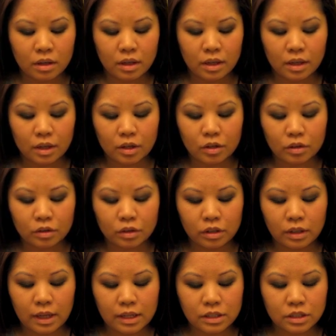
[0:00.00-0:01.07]
and curled our
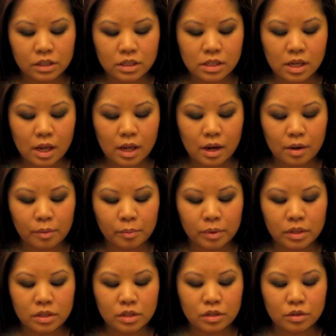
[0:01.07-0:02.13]
lashes, and I'm
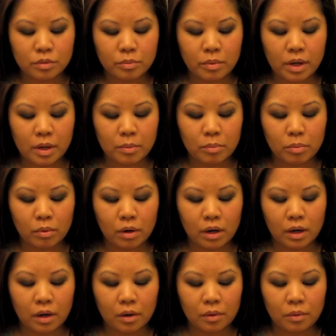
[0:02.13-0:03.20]
going to do my
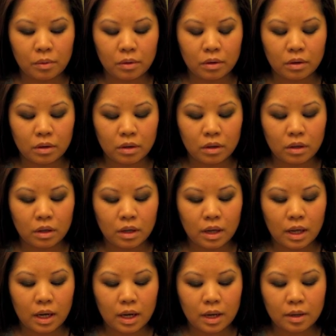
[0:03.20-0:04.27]
brow,
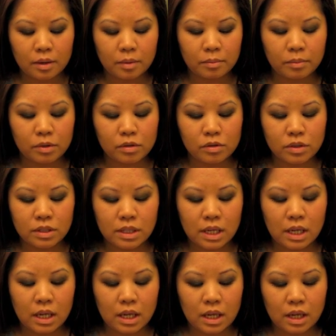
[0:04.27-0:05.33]
and I am
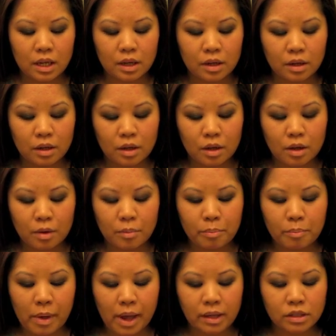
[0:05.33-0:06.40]
using
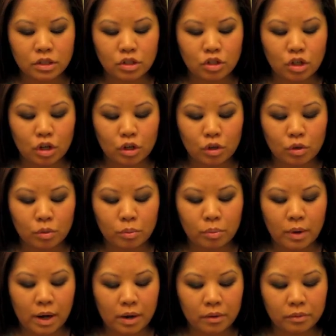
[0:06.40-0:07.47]
MAC's Charcoal
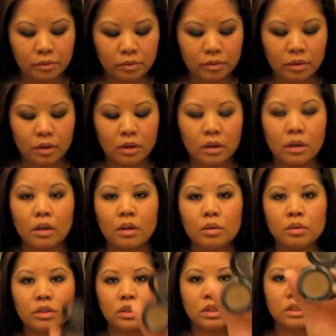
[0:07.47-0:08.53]
Brown, which